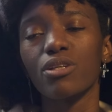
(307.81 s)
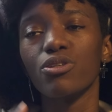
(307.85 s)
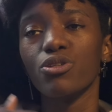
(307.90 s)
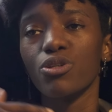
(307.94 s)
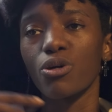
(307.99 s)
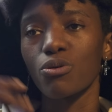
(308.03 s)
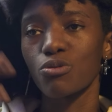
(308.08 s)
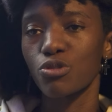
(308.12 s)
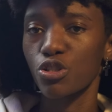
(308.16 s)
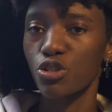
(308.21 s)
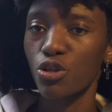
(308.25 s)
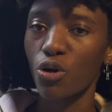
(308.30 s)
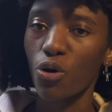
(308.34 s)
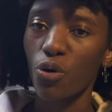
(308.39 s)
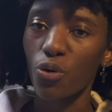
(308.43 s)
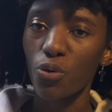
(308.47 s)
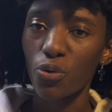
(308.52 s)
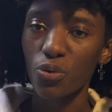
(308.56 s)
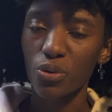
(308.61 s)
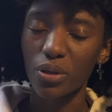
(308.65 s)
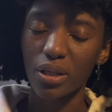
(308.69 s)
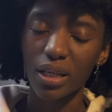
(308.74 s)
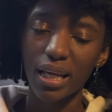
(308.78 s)
you know,
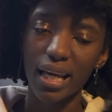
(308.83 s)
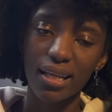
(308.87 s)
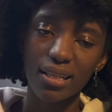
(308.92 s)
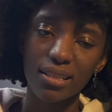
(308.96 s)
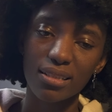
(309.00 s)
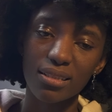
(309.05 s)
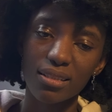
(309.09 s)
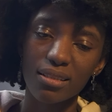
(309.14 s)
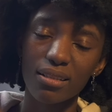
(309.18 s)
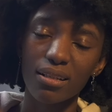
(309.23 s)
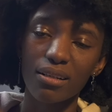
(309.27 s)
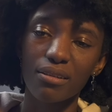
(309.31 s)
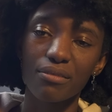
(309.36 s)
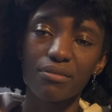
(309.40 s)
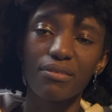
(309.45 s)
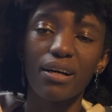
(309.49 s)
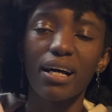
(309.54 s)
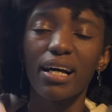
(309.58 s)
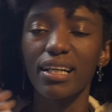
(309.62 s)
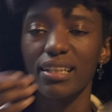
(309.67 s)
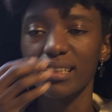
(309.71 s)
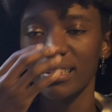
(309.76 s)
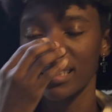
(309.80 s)
showcase the
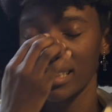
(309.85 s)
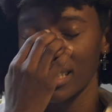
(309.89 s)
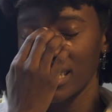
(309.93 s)
event.